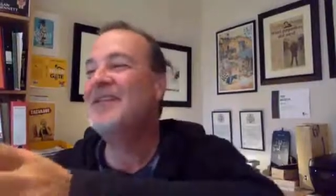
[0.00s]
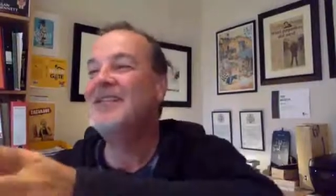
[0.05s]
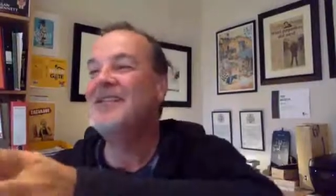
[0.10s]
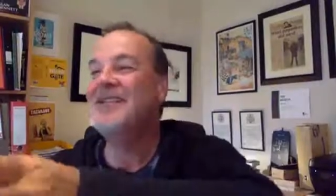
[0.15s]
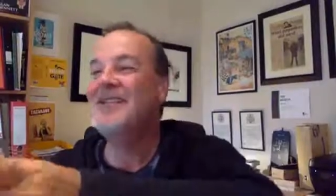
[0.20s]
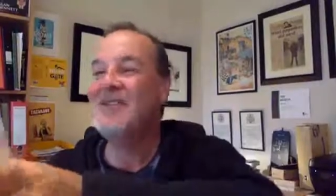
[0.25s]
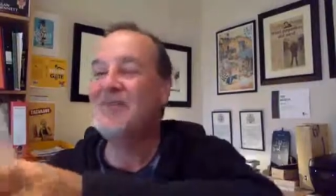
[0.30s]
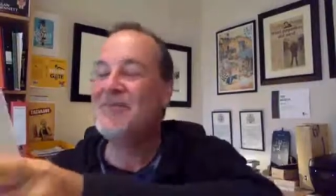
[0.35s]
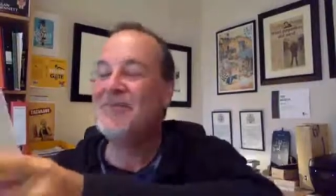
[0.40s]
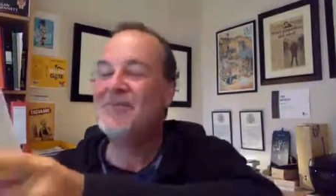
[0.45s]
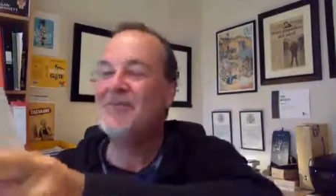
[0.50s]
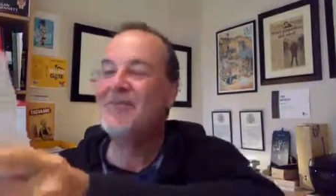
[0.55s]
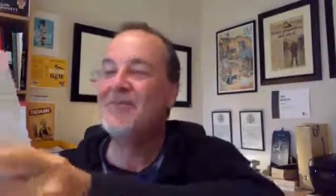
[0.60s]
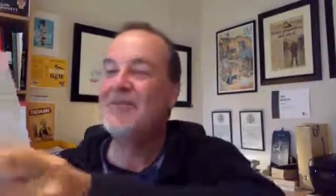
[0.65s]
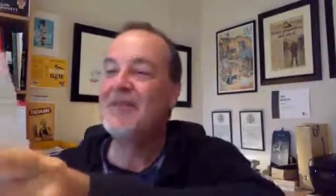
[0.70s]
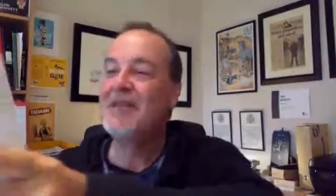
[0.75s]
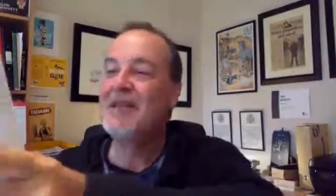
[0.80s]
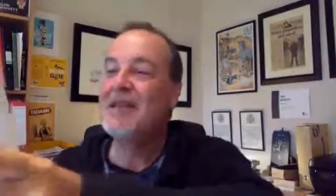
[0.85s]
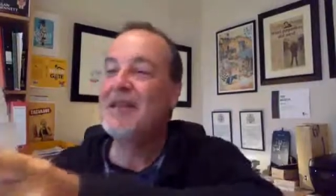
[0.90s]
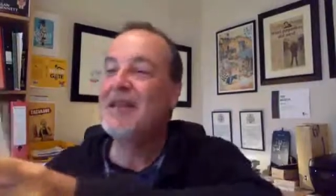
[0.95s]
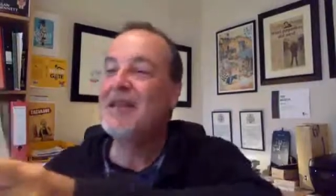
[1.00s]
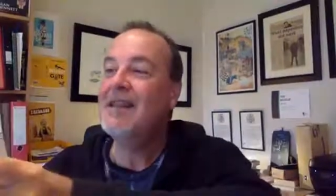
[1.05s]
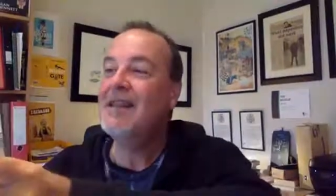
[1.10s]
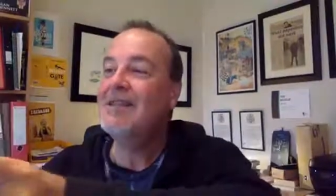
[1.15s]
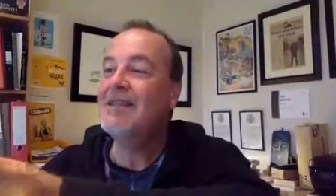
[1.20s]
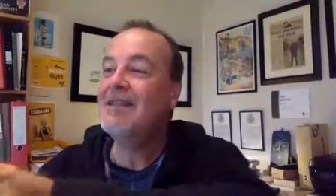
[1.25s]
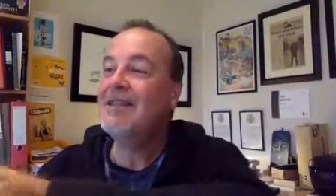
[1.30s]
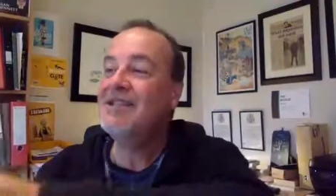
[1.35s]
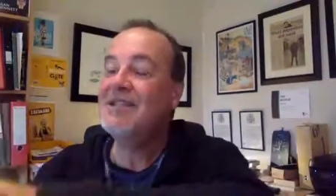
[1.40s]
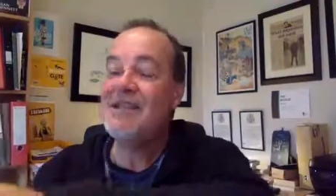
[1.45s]
So
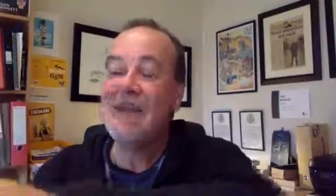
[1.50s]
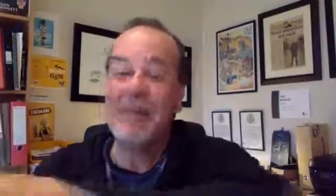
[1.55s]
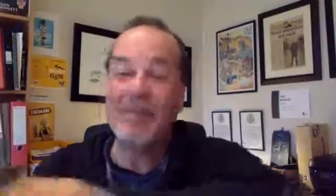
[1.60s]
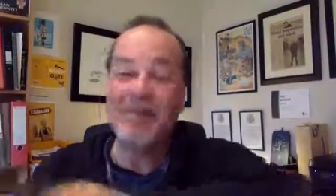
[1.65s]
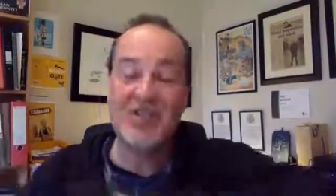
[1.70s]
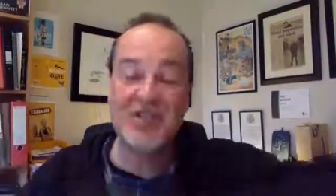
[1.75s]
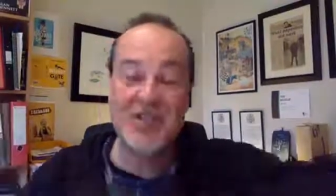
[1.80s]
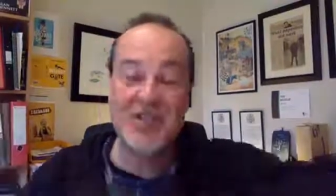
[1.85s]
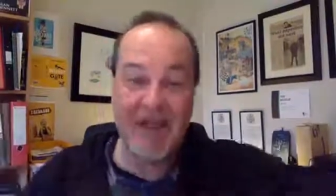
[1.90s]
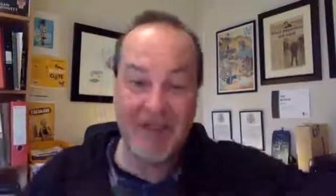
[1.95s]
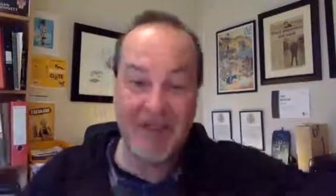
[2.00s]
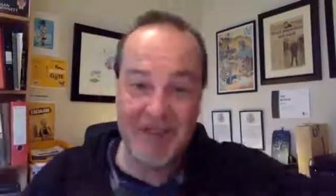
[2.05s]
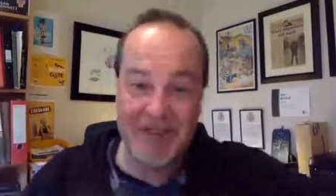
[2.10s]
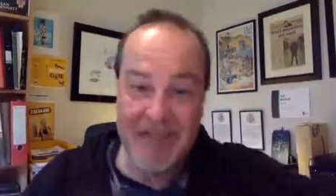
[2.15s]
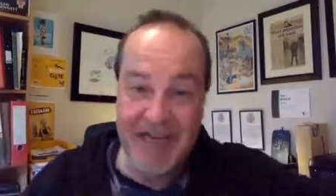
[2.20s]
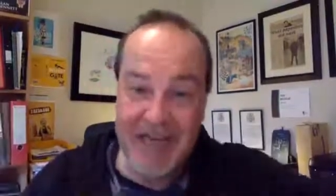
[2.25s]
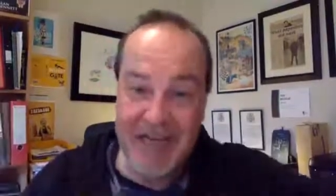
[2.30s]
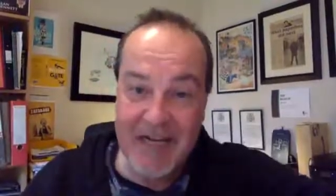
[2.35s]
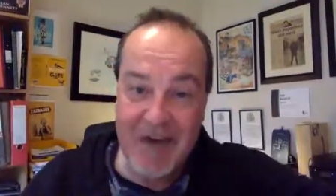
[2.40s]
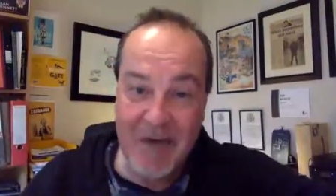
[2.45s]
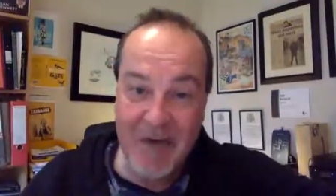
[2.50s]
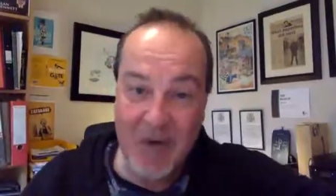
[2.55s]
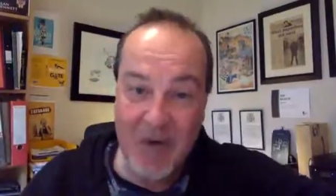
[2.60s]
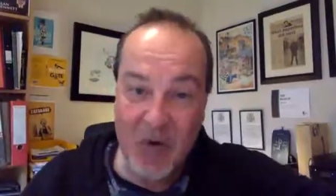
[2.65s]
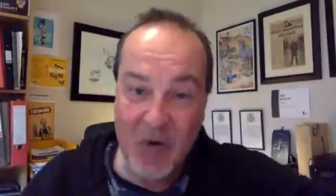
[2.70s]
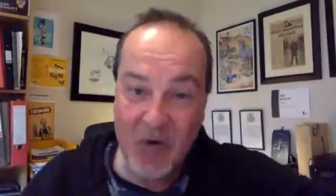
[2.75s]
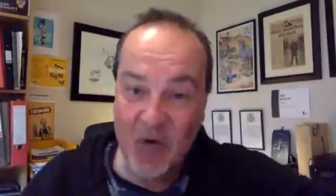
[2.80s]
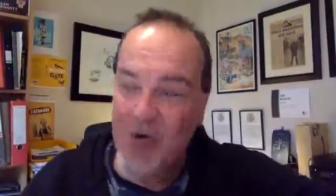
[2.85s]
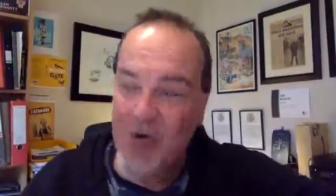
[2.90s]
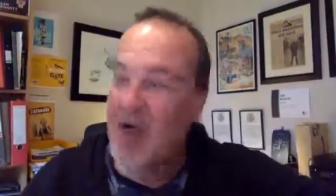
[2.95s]
this is chapter 17 of
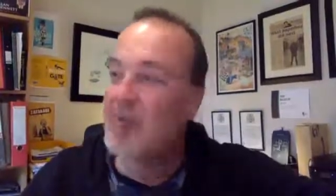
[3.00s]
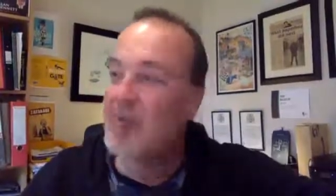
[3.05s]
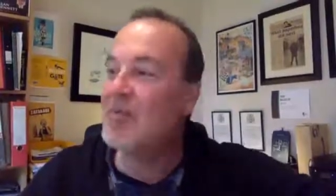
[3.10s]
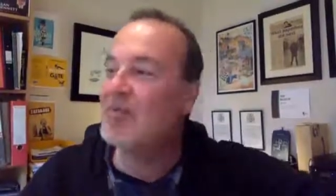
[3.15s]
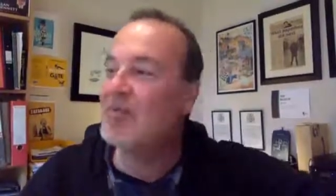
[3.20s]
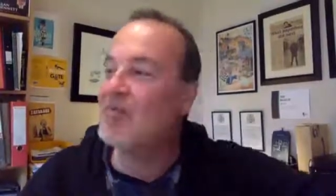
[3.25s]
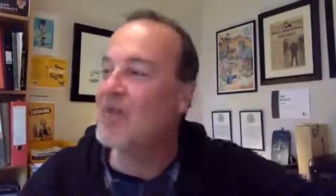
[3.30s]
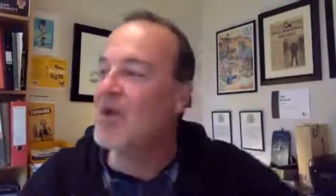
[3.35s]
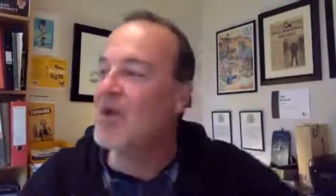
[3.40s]
All Grown Up.